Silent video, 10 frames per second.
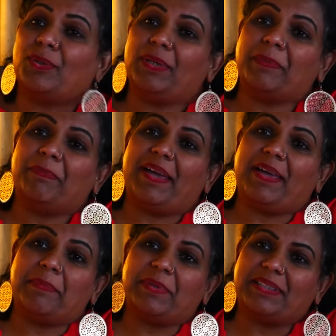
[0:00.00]
dholak
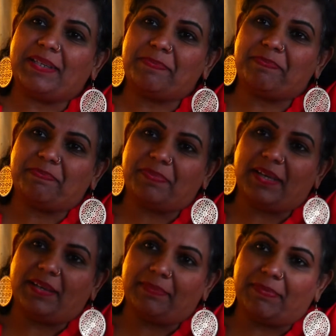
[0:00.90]
by
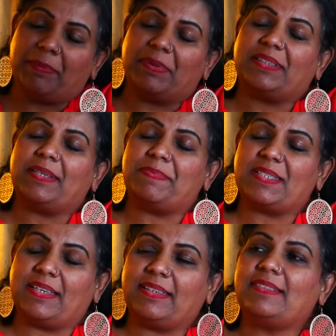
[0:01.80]
Amardeep
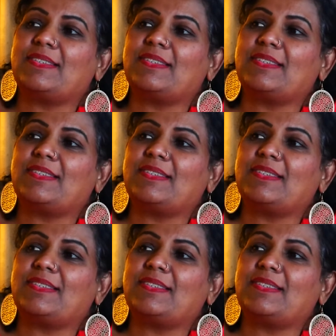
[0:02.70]
Singh.